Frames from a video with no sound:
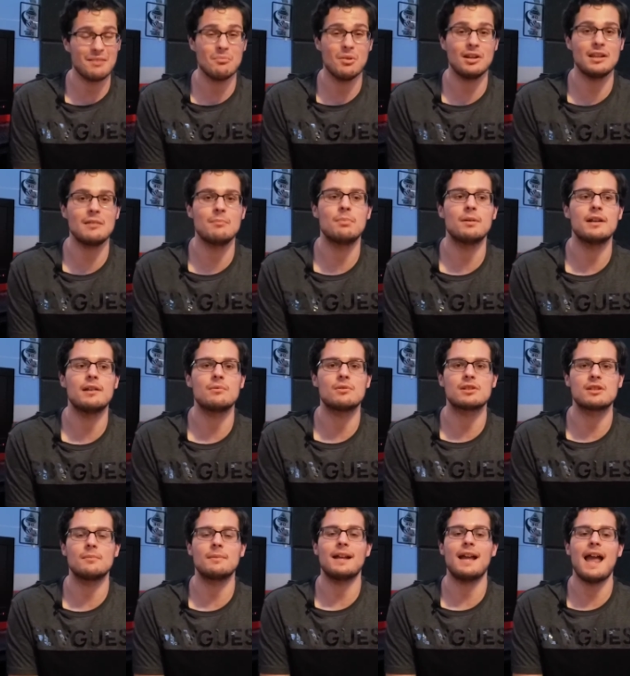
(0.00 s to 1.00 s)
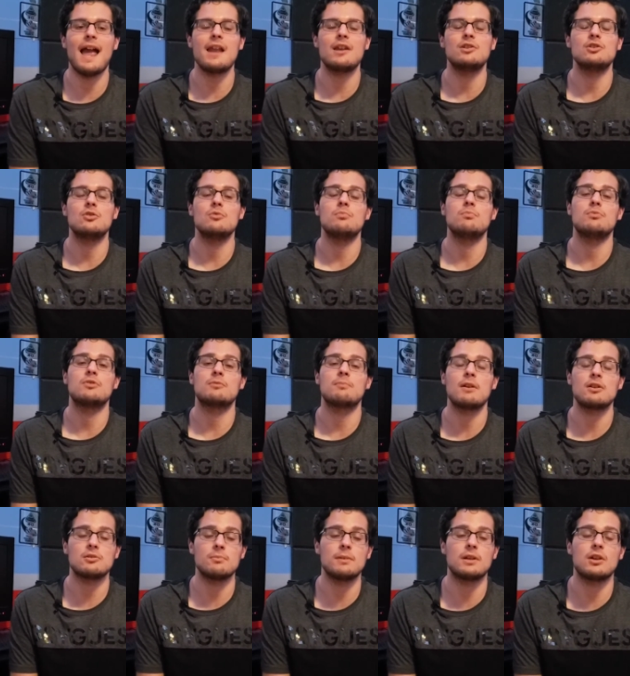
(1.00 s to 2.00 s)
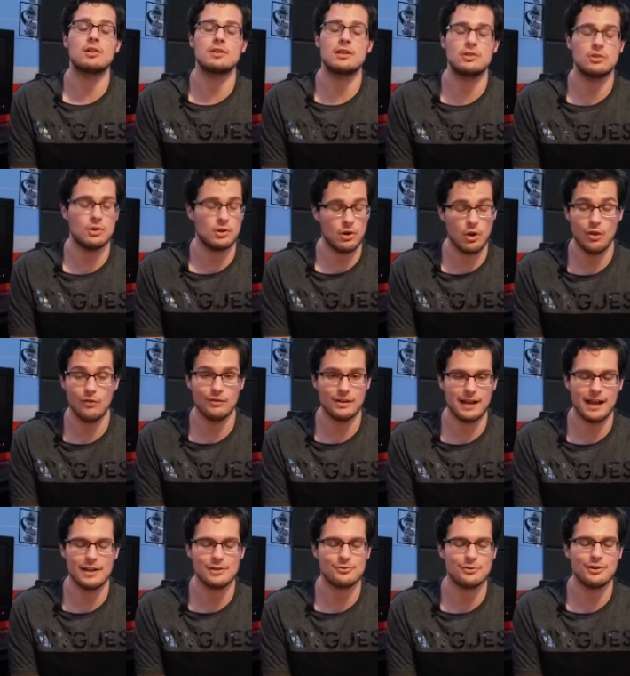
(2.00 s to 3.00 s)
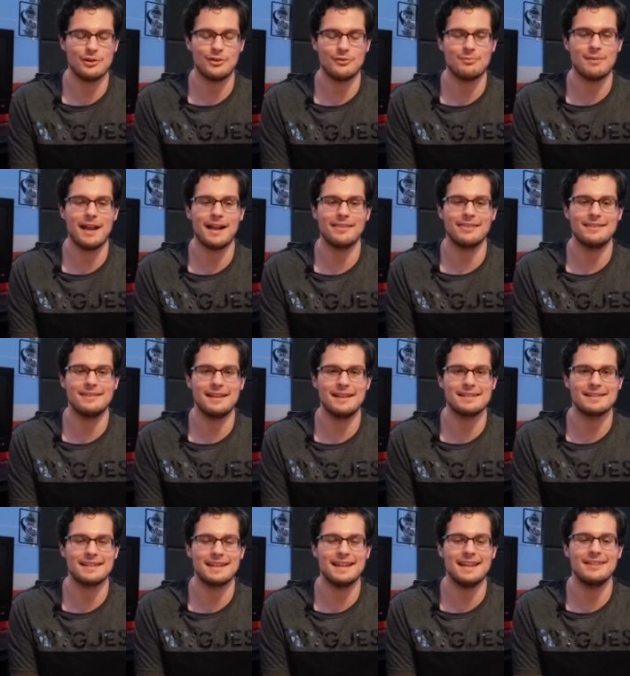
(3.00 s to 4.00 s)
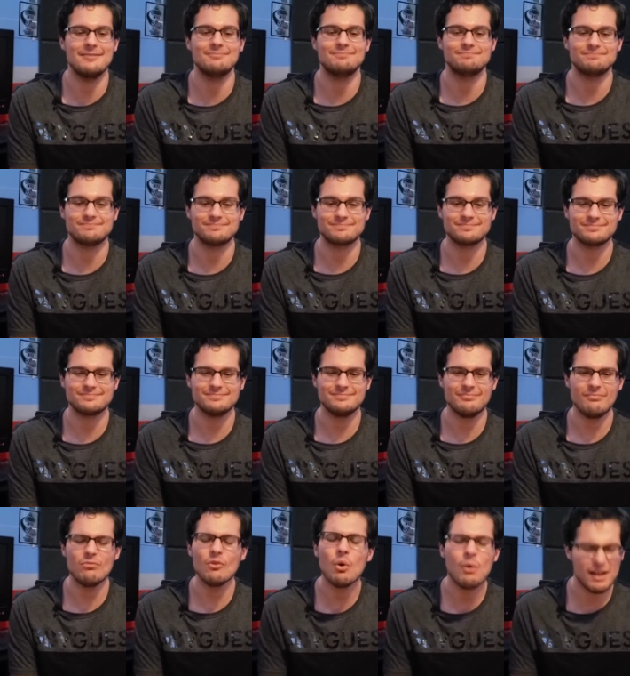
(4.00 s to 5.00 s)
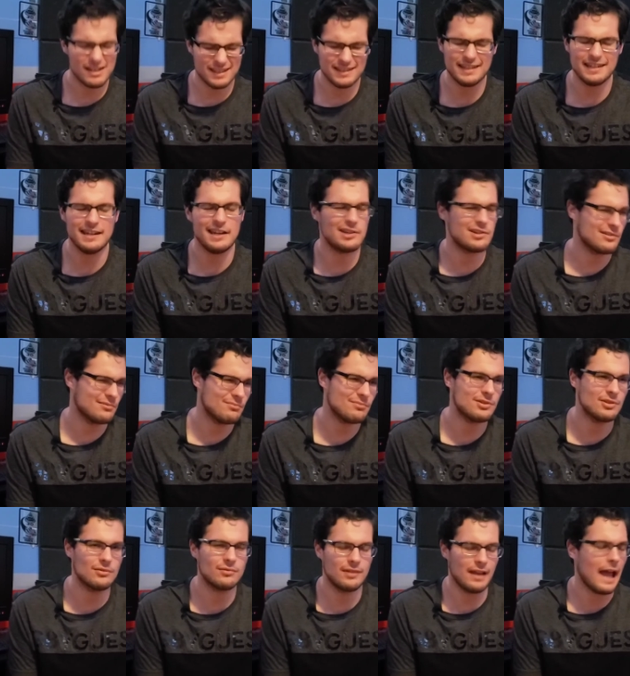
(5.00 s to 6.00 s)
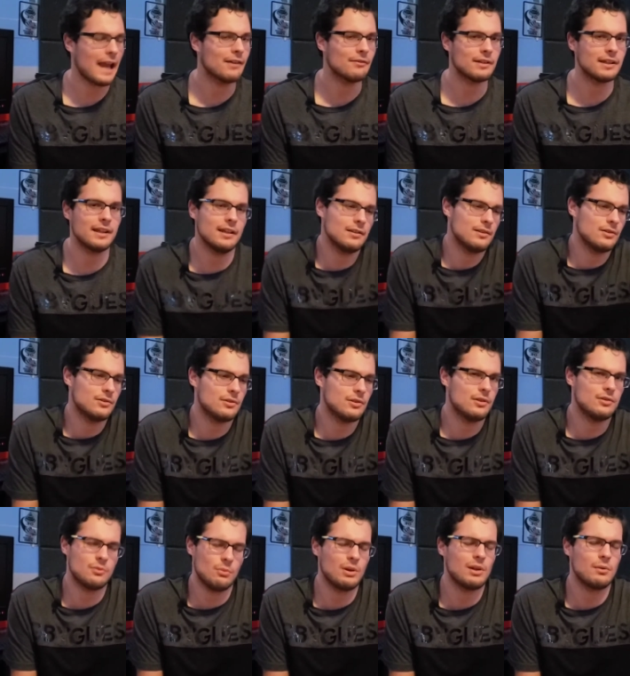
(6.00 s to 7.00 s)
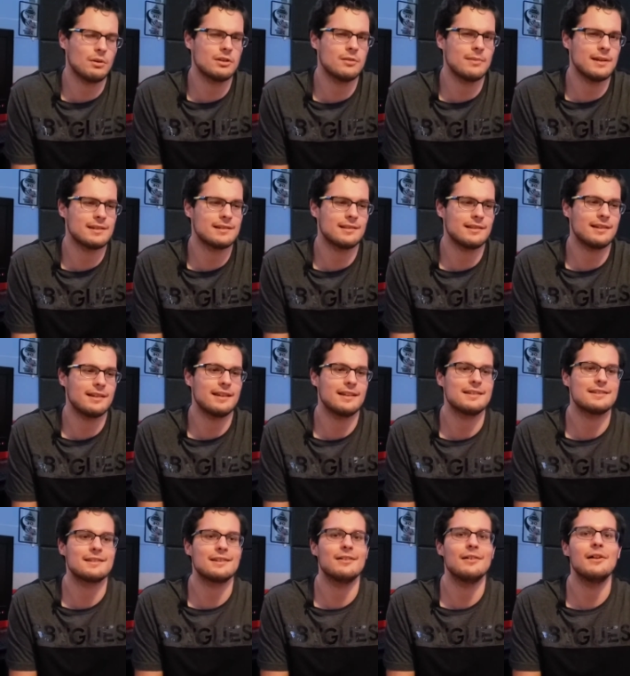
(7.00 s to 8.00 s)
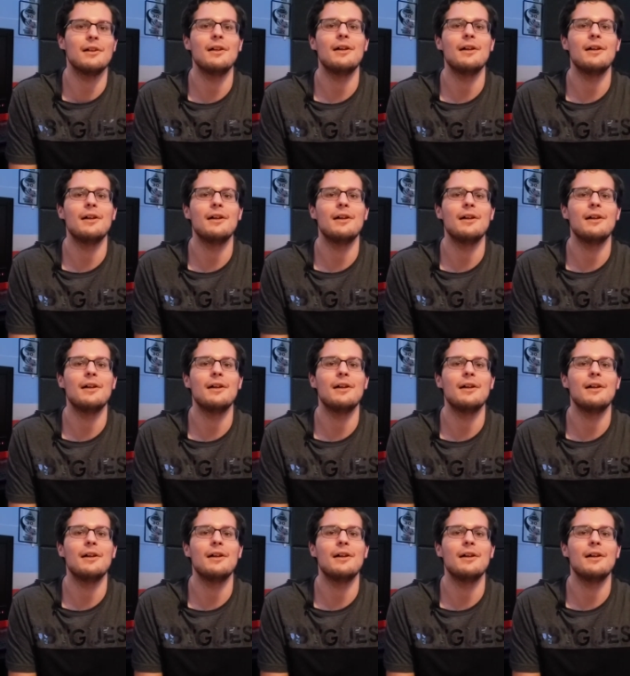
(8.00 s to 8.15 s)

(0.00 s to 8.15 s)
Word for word: of money, but it was something I had to do, especially because I took it all of a God's green earth back in the day as a kid. Or as a teenager, I'm still kind of a kid. You're, you're twenty-one, you're basically a kid, so.